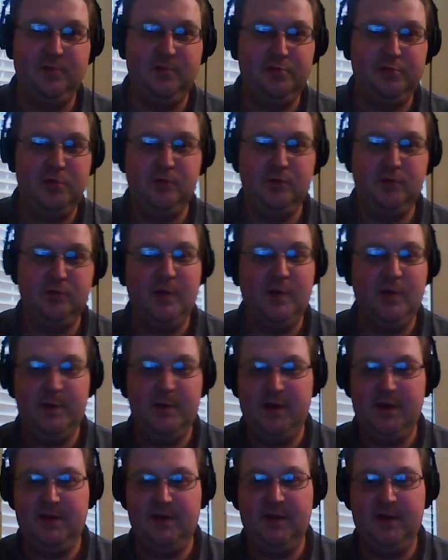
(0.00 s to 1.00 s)
Jones
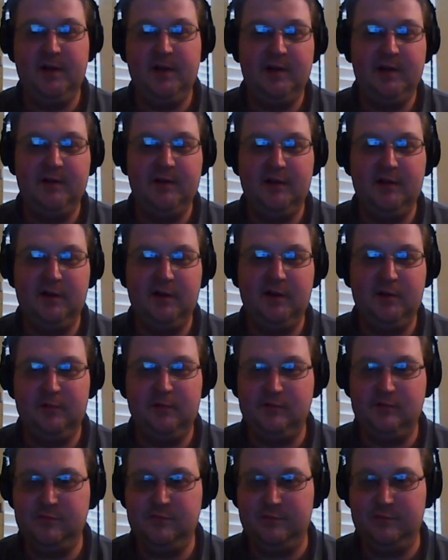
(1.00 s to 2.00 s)
coming in there and
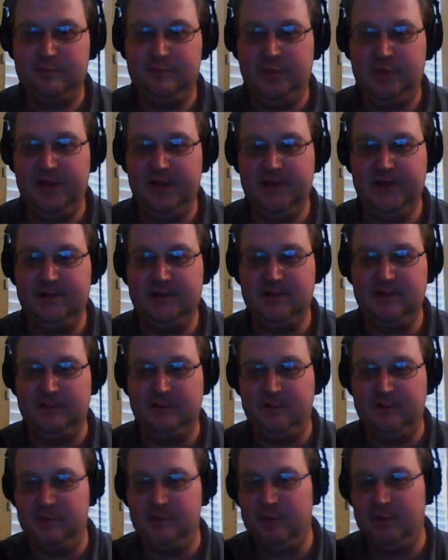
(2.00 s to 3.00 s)
playing some
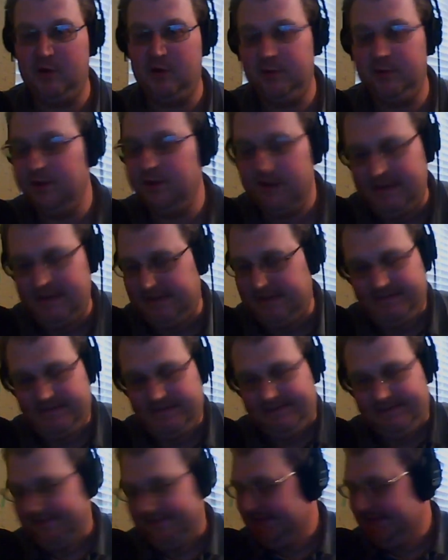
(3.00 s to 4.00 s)
football, but
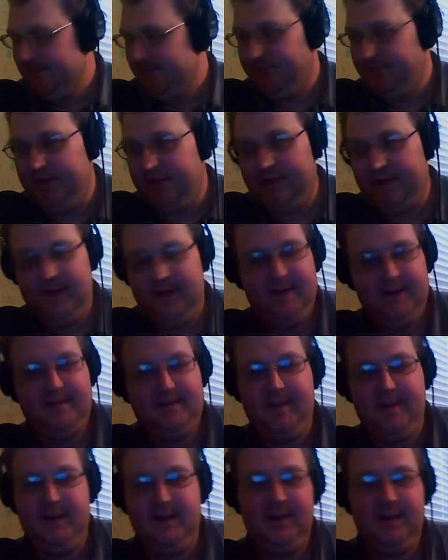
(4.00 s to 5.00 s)
unless
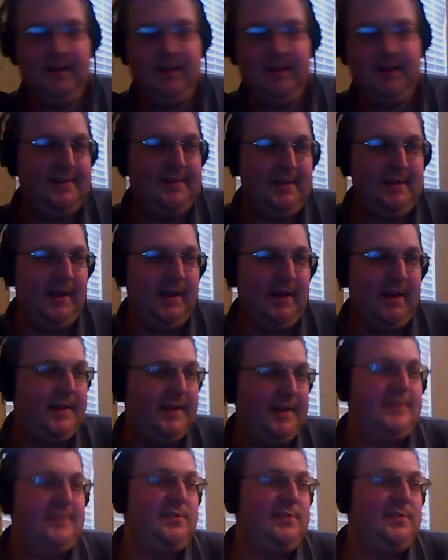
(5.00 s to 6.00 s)
Eli
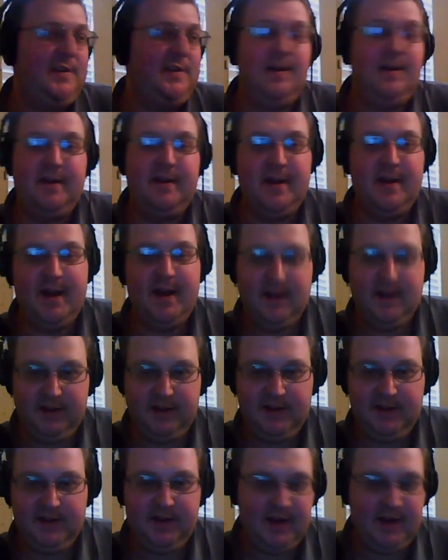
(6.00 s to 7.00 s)
gets just
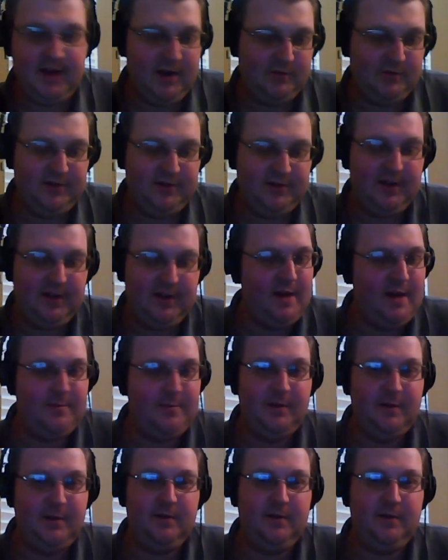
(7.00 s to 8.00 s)
annihilated, I don't see it happening.